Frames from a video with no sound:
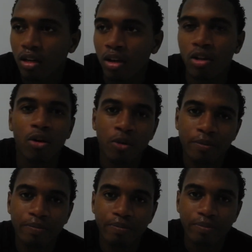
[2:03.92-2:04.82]
You
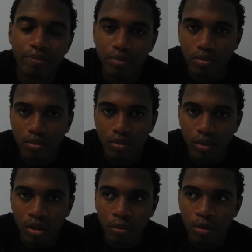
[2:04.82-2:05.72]
know.
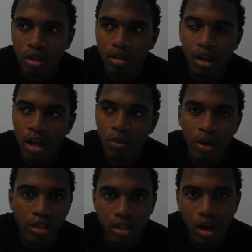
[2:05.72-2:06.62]
But
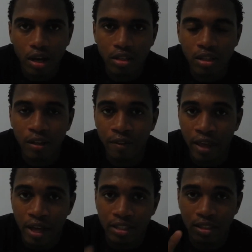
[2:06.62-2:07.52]
anyways guys,
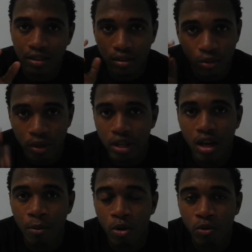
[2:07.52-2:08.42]
next week
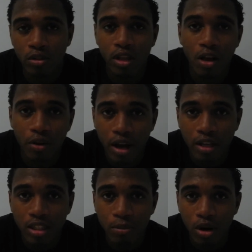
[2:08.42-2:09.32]
I'm going to tell you
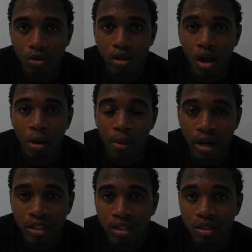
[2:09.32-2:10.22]
guys about
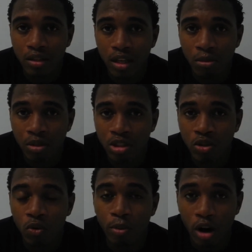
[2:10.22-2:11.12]
Match Entertainment's
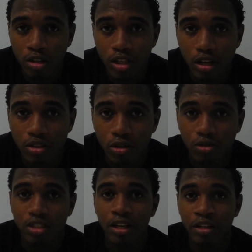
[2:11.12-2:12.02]
new project, so
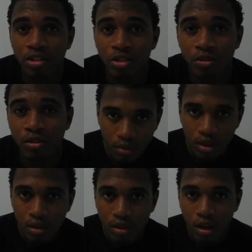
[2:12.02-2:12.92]
stay tuned.
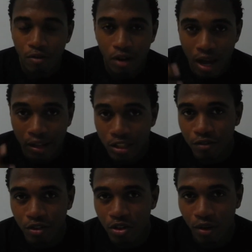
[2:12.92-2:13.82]
If you like this
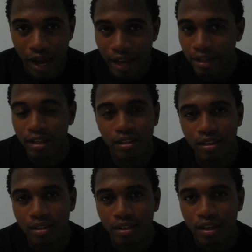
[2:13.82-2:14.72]
video, like
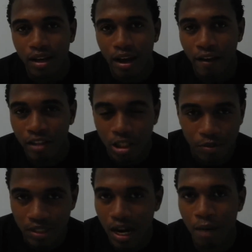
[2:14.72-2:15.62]
it and
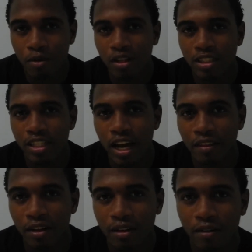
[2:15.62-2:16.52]
subscribe to this
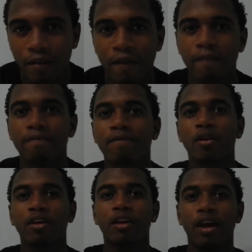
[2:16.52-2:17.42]
channel.
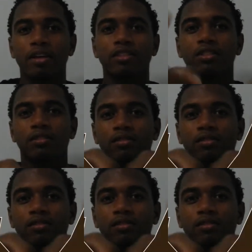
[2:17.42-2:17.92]
Okay guys.